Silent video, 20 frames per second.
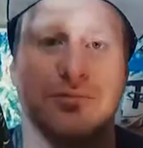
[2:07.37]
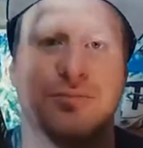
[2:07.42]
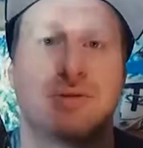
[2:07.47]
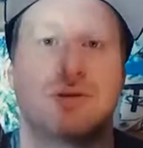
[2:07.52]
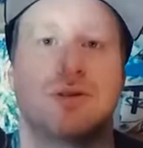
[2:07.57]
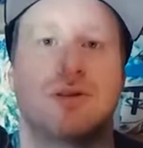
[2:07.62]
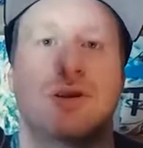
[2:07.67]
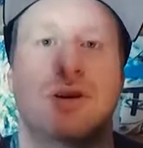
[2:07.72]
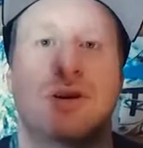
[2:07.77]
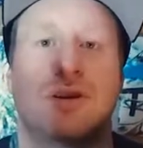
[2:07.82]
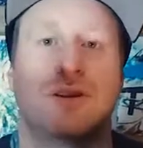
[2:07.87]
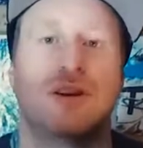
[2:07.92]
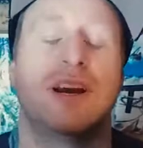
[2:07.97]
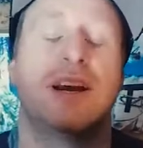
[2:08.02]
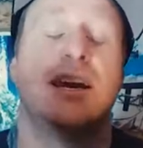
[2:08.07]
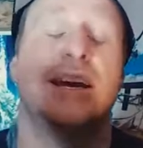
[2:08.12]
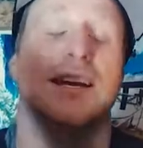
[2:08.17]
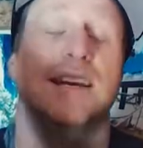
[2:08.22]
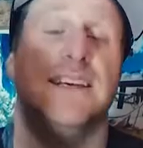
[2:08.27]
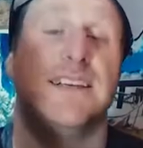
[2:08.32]
put it on
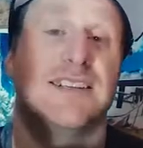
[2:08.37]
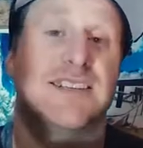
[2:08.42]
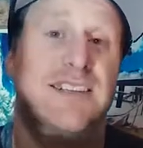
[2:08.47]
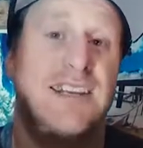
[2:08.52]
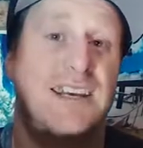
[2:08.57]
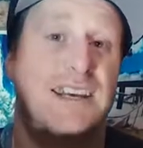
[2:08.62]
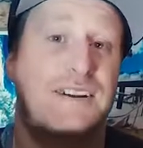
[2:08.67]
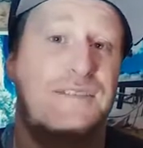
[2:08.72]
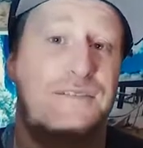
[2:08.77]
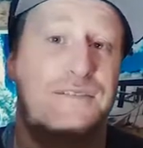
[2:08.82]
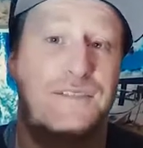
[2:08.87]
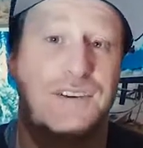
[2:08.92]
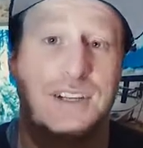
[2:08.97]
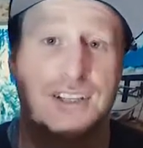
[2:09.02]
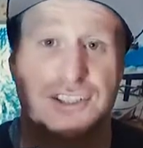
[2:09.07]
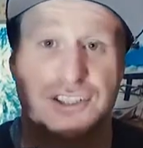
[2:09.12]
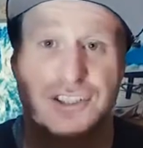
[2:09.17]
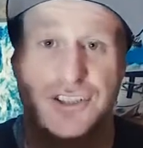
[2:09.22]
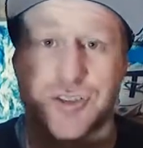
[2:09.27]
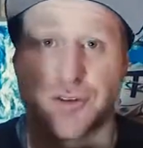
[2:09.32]
is it
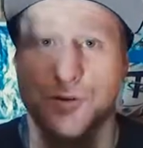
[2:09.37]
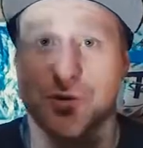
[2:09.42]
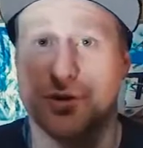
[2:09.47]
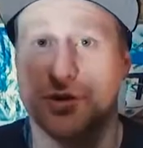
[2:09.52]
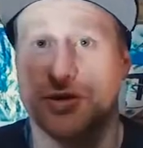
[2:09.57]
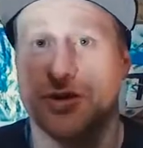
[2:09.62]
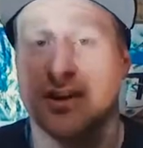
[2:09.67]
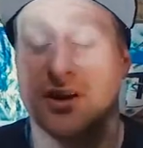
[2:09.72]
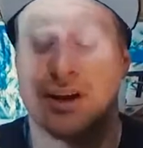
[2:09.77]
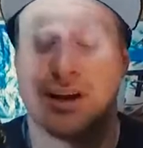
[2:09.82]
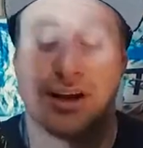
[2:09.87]
fits short.